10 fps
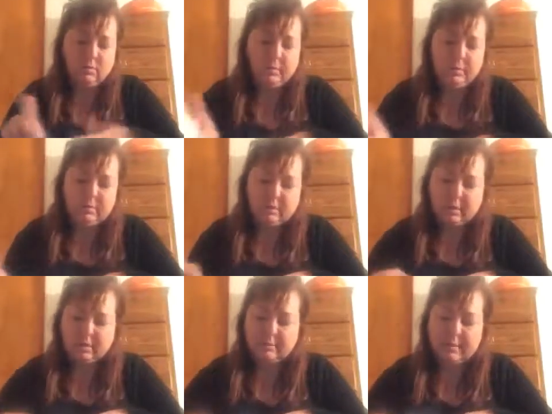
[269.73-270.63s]
When you
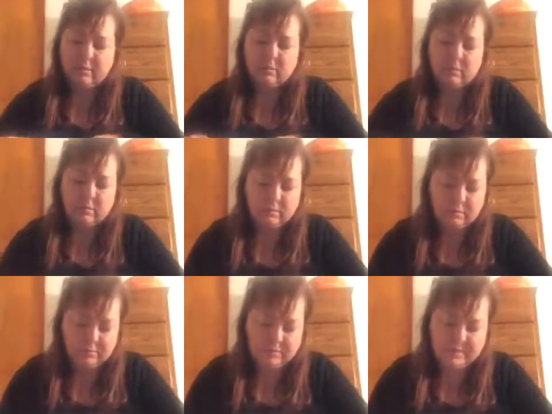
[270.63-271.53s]
talk about
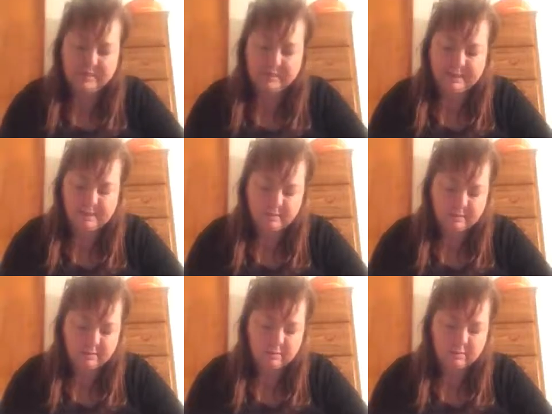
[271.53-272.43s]

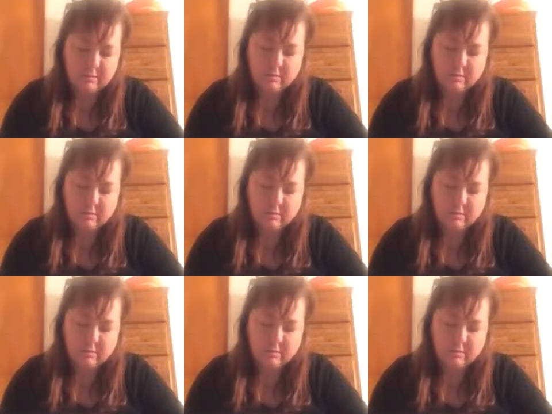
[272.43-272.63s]
feelings,